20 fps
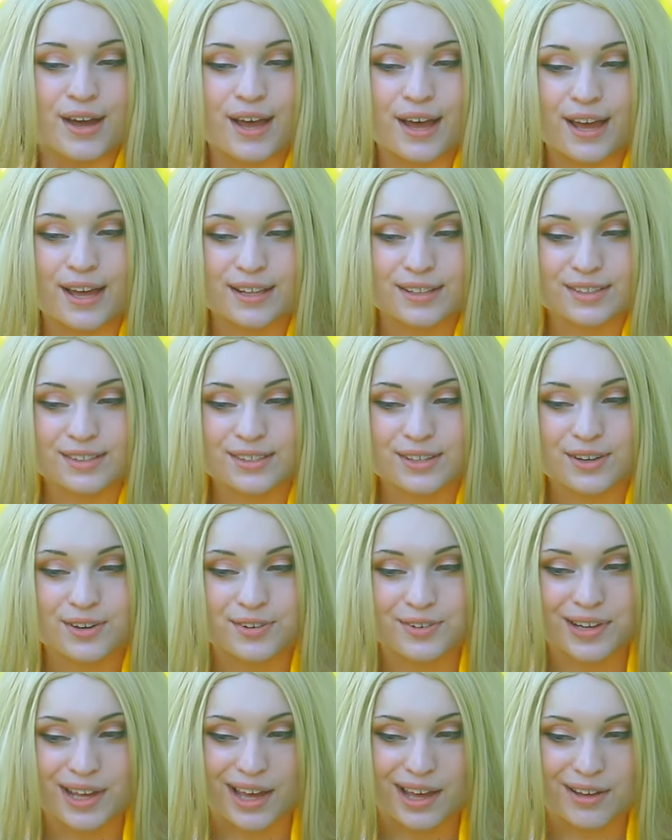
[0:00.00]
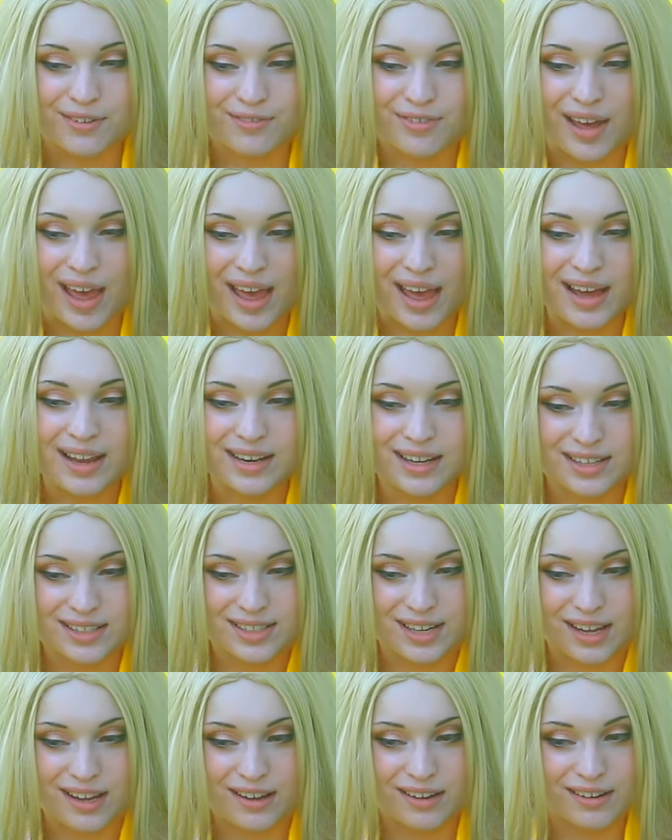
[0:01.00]
And so we have Annie's
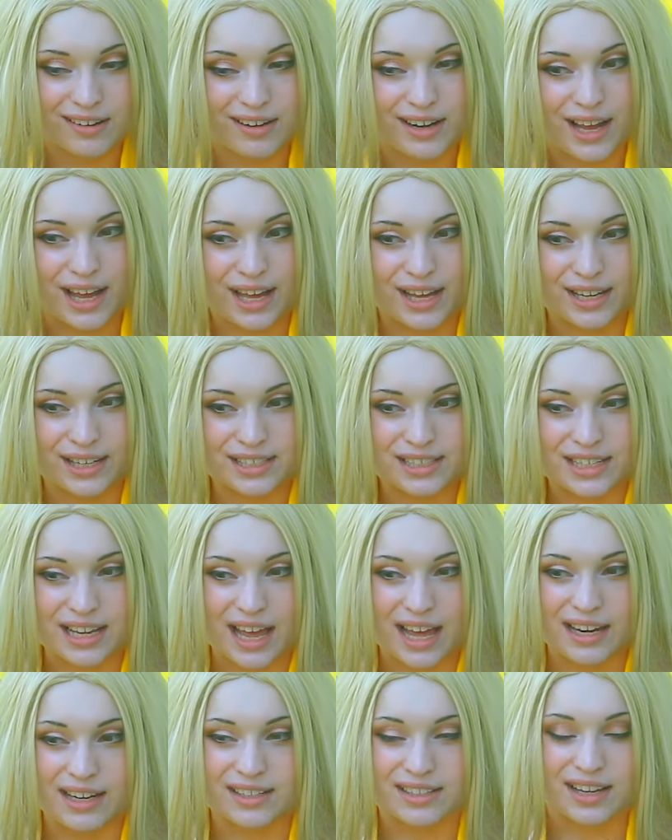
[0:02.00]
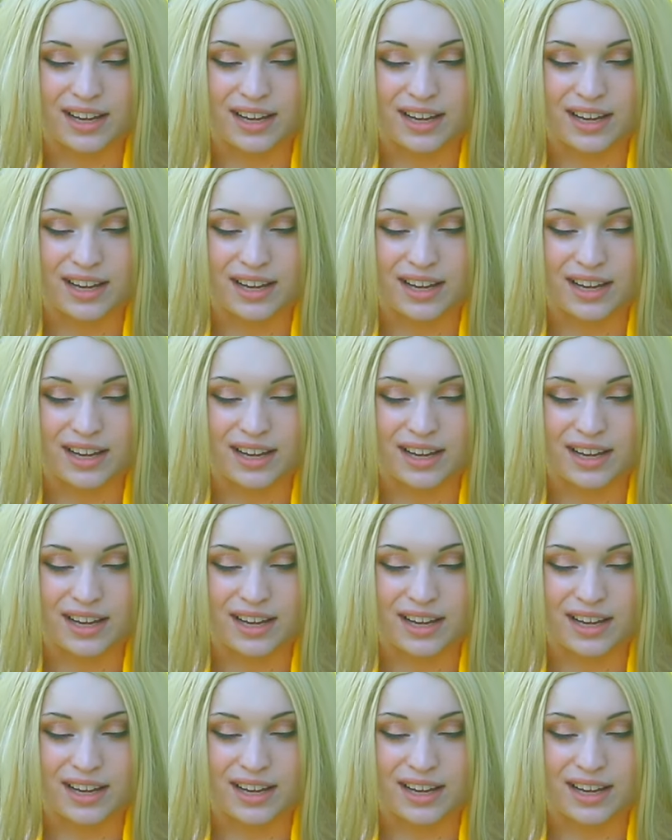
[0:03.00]
here, and Annie's